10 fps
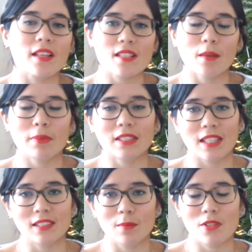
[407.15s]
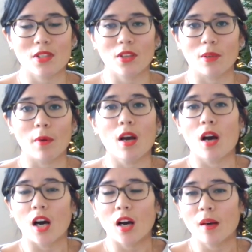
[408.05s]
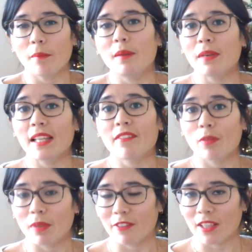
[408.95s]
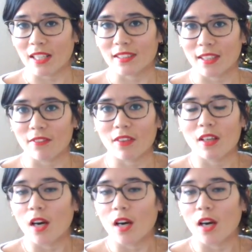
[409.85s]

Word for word: things like potassium and sodium are unbelievably reactive